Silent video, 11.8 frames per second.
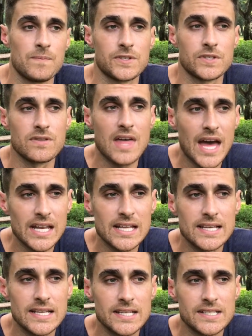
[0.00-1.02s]
So that
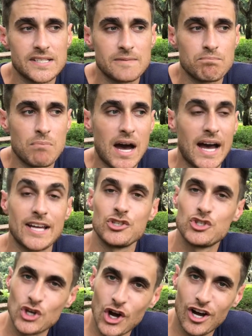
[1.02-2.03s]
is my
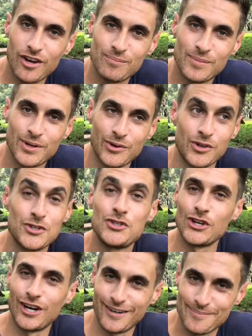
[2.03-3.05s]
job, or
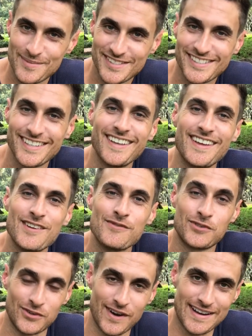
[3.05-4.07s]
jobs,
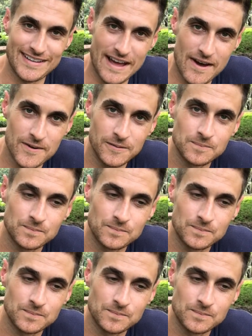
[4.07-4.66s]
for right now.